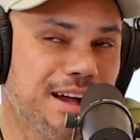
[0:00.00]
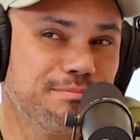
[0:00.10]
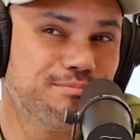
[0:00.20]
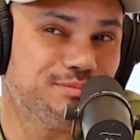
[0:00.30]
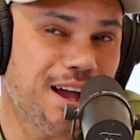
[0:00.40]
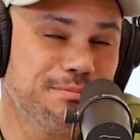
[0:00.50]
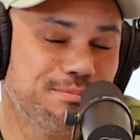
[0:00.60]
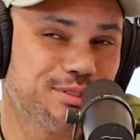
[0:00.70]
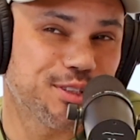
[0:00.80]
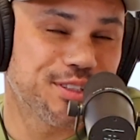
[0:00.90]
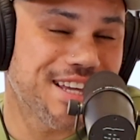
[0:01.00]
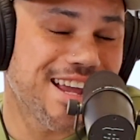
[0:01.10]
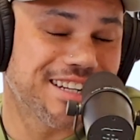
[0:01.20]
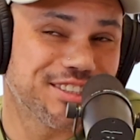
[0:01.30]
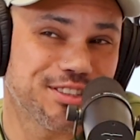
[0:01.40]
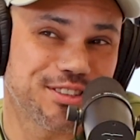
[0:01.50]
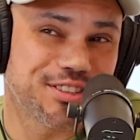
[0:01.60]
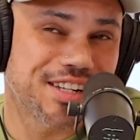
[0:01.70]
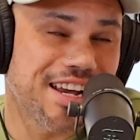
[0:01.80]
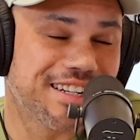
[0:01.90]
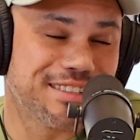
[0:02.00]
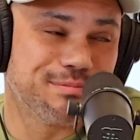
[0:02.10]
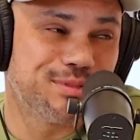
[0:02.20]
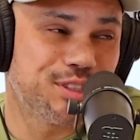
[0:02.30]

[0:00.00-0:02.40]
I'm 38. I just turned 38, and I'm